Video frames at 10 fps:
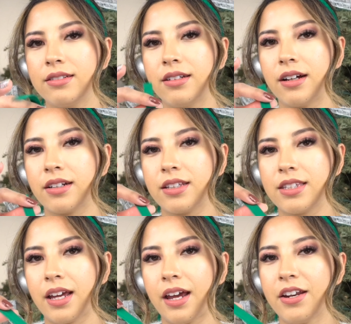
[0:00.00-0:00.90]
not good
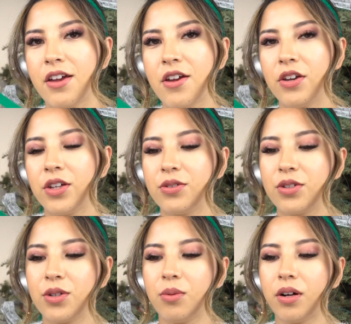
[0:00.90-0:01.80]
side, you
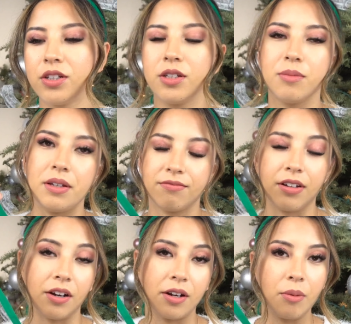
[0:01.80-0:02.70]
do want to be
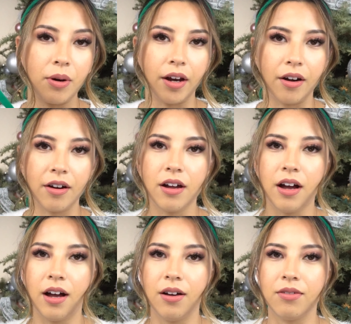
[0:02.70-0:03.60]
very aware
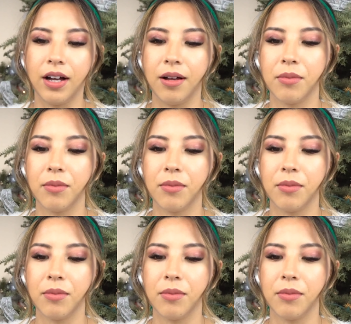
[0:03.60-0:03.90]
of